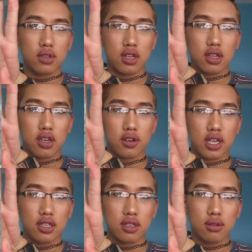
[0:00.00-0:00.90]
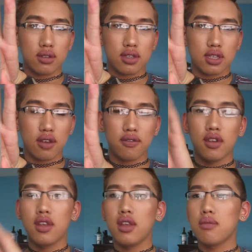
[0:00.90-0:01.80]
clearness and stuff.
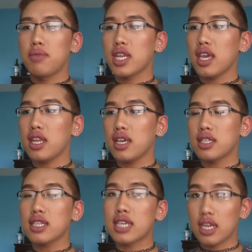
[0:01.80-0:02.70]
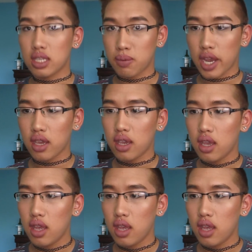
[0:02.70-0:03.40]
But it is a setting spray,